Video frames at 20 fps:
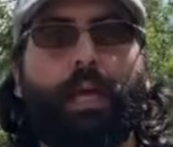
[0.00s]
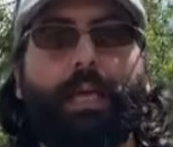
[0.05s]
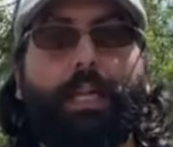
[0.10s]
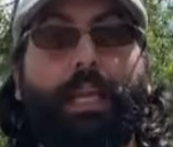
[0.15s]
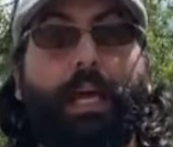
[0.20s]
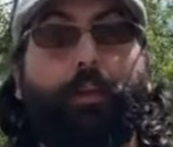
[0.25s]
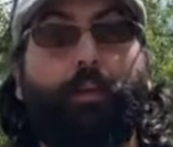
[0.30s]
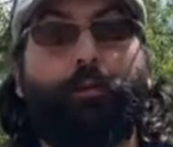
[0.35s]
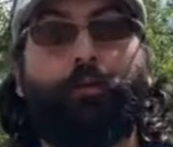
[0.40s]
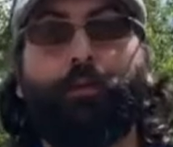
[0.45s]

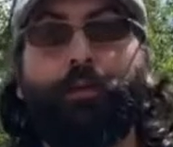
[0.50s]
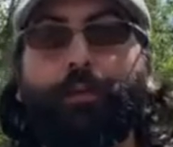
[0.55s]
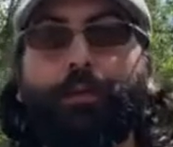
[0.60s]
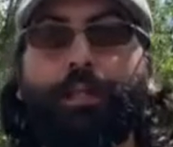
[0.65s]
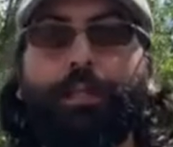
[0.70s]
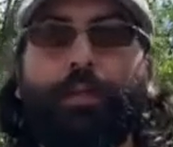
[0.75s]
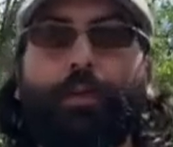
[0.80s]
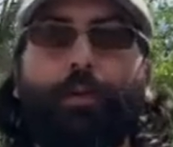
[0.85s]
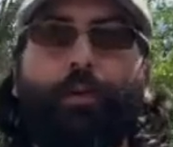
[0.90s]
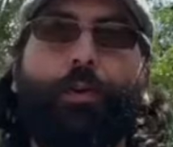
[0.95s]
Now, the first
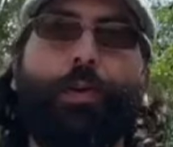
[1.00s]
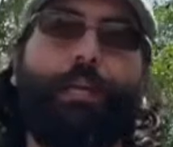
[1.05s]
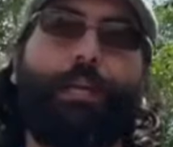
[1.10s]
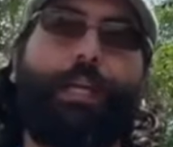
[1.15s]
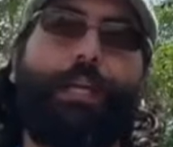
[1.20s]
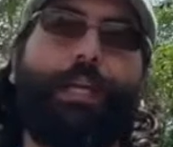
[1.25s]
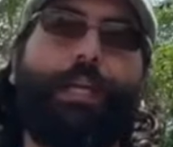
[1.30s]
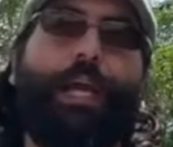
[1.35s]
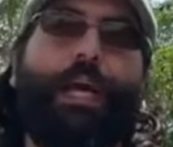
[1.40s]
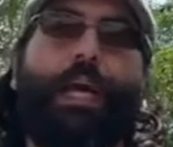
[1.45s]
thing you're going to
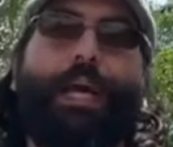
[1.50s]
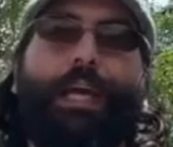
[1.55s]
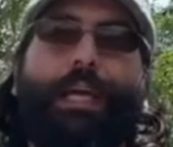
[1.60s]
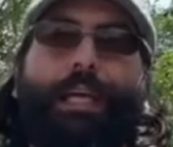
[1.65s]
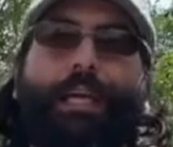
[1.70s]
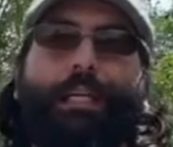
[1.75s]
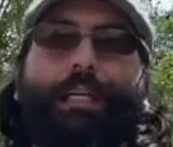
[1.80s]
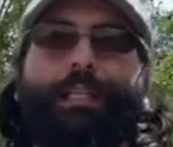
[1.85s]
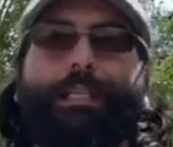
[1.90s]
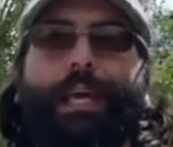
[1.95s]
need
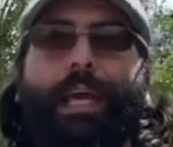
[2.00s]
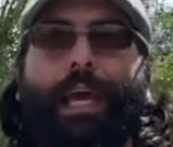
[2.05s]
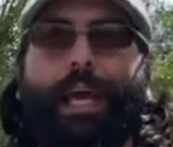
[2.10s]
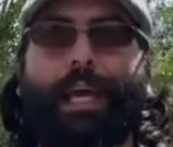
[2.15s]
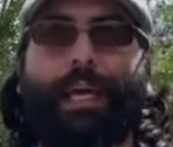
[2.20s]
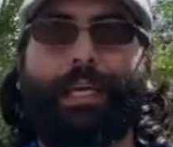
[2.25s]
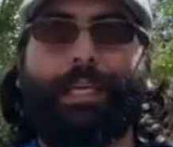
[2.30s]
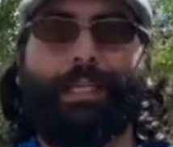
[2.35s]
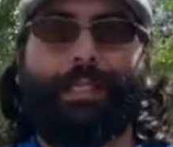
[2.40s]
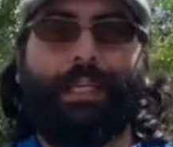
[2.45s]
is
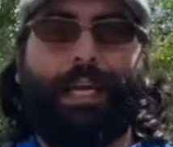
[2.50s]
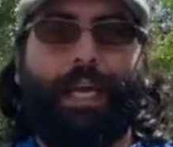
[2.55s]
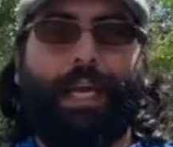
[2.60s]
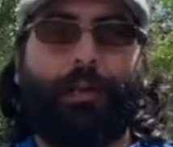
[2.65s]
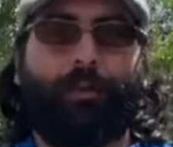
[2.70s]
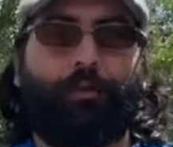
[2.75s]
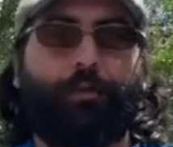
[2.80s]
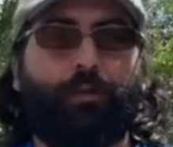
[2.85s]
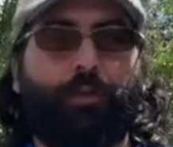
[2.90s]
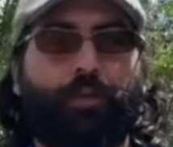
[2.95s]
a
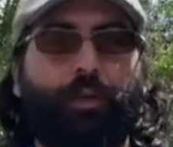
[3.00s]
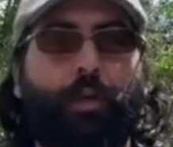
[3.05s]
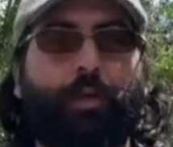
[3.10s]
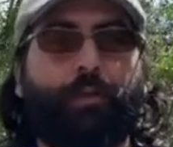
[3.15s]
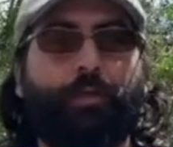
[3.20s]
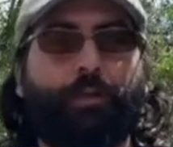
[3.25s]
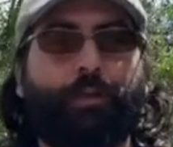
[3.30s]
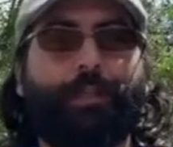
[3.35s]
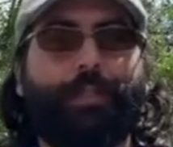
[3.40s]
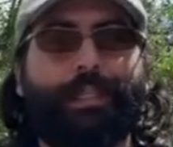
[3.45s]
container to start
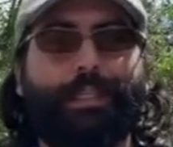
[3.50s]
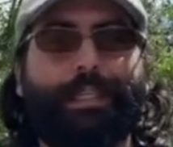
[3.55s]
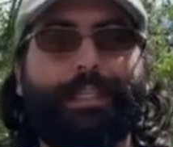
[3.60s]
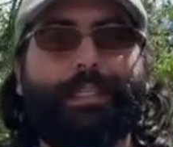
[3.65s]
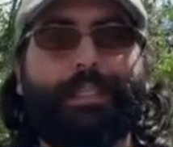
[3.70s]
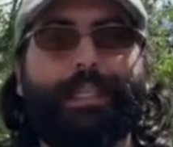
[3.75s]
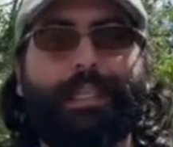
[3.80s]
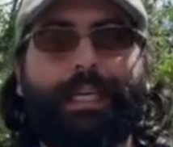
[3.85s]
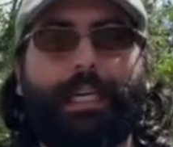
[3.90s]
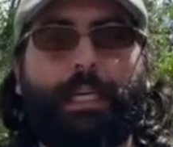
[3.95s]
your
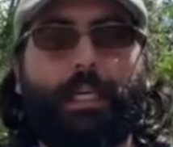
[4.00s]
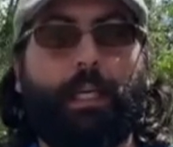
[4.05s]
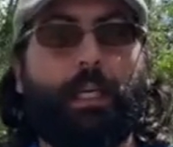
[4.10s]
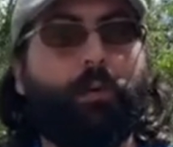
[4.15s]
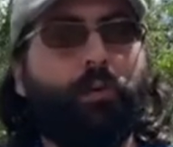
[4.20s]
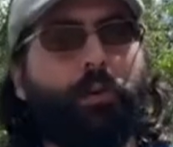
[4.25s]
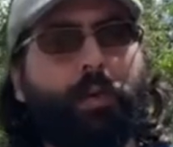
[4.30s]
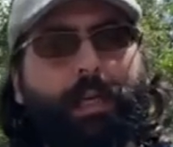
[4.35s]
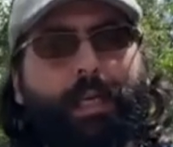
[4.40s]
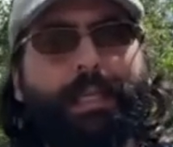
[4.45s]
seeds in. And
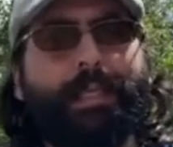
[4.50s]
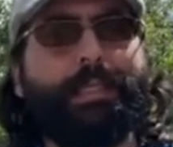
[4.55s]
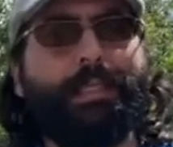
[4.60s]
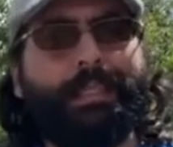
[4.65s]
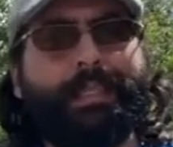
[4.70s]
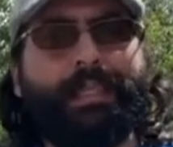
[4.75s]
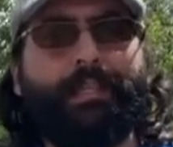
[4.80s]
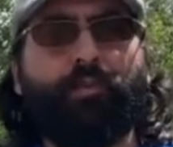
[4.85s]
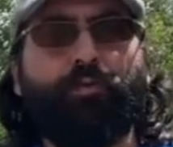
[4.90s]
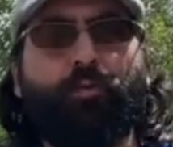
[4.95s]
you can get
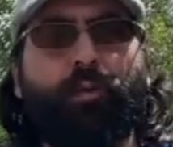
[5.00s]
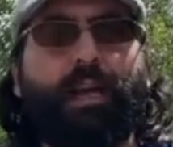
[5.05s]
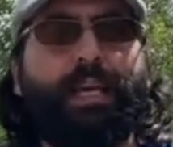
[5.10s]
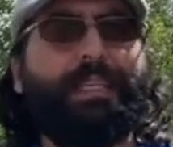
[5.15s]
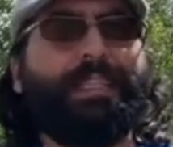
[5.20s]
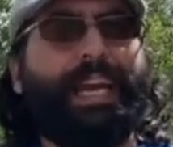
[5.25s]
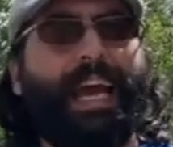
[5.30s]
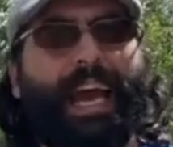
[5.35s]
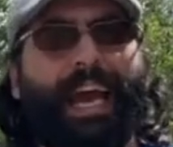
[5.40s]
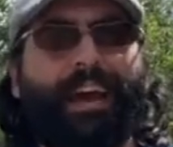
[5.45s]
seed
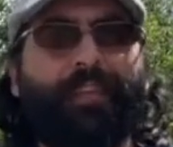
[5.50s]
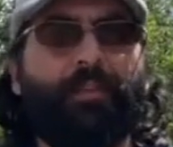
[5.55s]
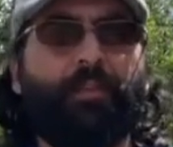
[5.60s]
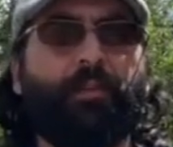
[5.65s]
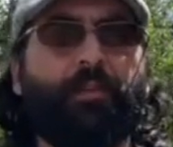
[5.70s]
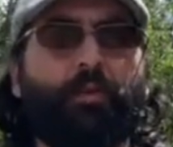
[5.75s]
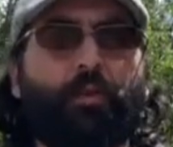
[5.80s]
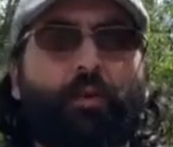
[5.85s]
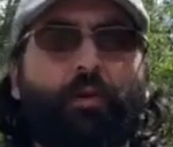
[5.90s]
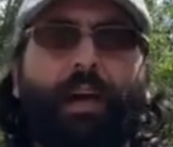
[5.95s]
trays at the
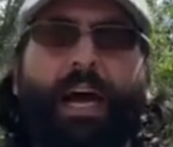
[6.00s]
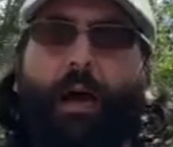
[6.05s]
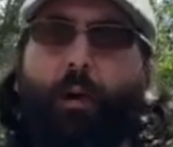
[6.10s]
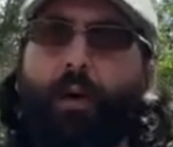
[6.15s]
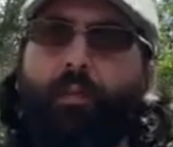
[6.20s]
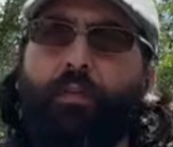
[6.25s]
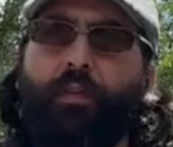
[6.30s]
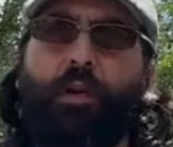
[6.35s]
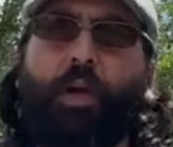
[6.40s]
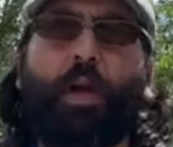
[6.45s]
store.
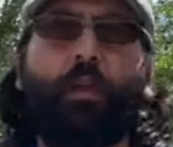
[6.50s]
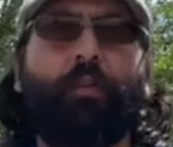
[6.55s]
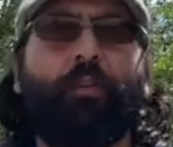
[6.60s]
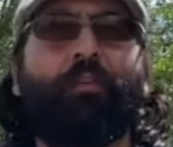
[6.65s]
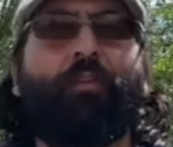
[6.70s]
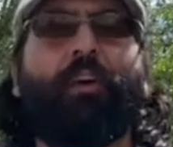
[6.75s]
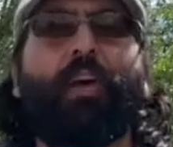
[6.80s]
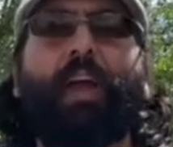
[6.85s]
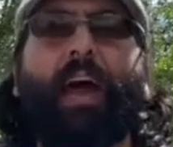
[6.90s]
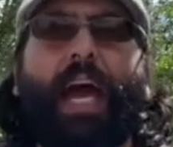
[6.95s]
However, there's a
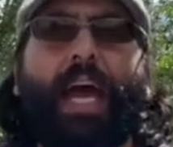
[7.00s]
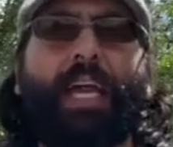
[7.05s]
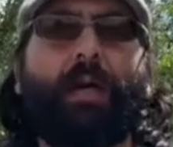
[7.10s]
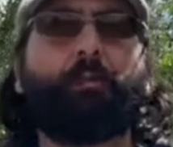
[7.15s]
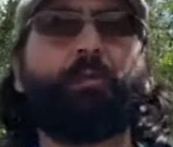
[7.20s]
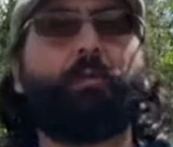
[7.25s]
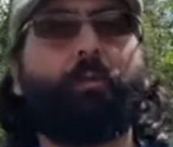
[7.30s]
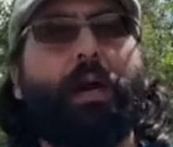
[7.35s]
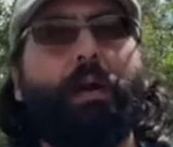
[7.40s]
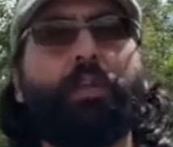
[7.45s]
lot of
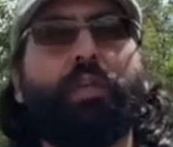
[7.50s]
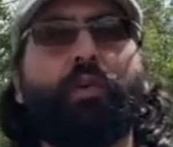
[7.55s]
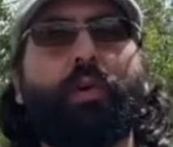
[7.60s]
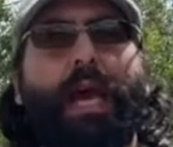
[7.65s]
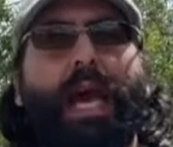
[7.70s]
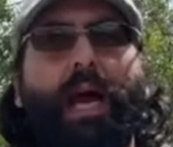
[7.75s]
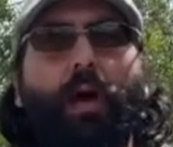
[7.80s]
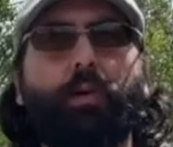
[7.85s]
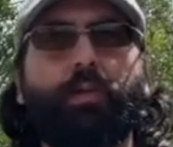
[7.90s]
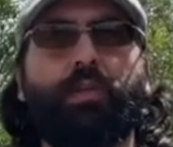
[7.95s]
items around your
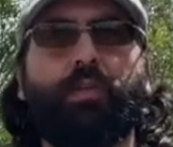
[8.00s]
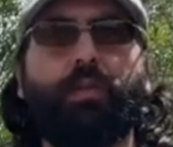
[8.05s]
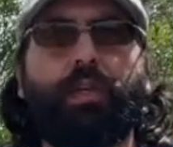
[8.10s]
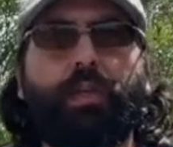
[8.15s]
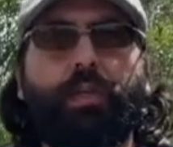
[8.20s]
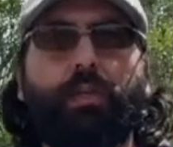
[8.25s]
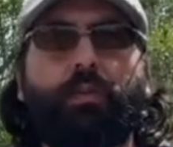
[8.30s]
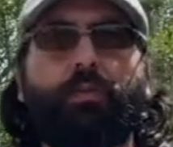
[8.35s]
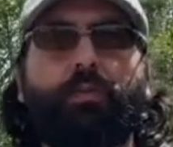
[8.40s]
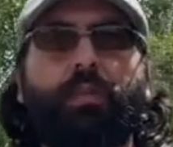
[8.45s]
house you can
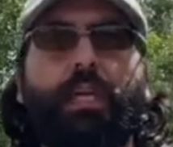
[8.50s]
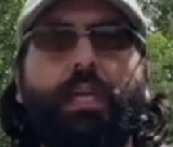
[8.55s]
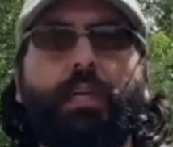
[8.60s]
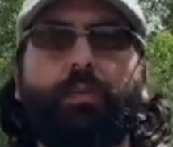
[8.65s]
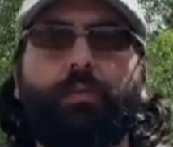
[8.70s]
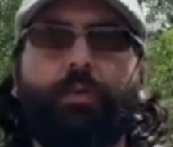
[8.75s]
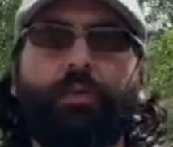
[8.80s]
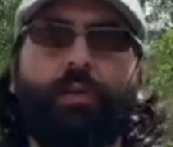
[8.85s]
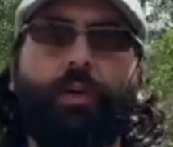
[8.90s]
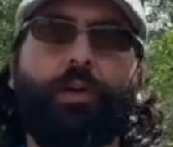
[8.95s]
use
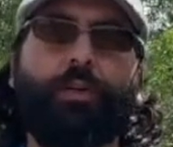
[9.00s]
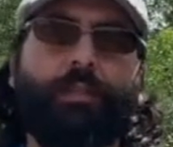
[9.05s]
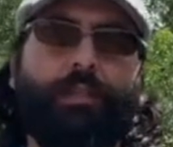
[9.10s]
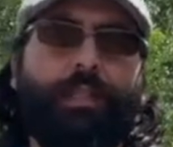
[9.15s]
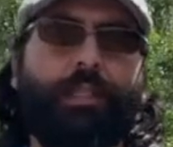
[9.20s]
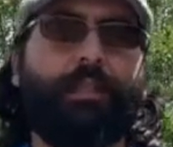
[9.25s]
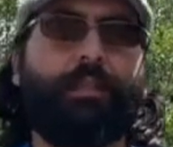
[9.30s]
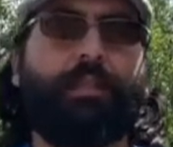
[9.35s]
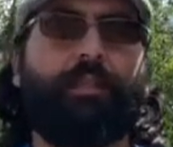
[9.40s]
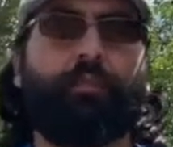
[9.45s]
to start
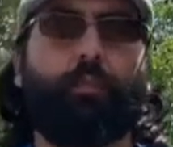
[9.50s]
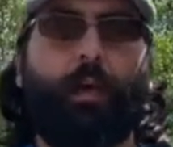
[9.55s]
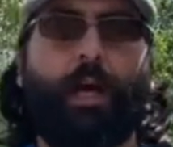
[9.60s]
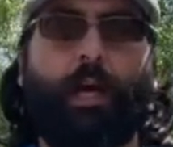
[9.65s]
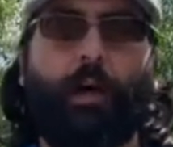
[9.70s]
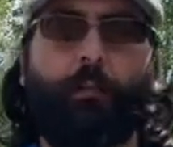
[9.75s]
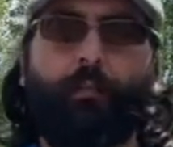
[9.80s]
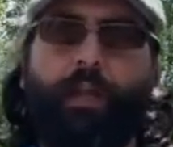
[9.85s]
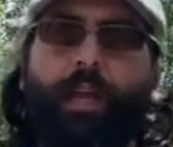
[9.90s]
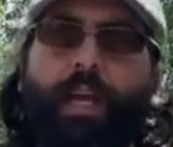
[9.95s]
seeds as
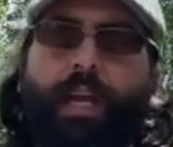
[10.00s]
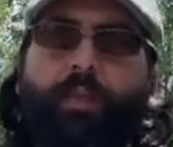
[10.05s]
well.